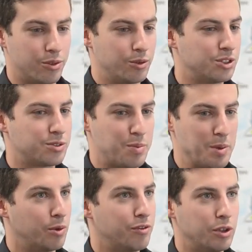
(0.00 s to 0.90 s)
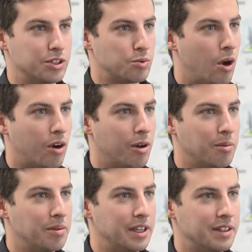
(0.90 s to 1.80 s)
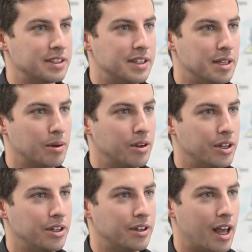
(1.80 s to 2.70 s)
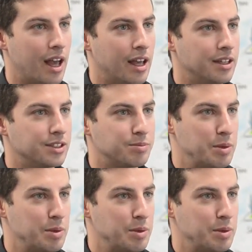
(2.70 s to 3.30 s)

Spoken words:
those people feel as welcome in this neighborhood as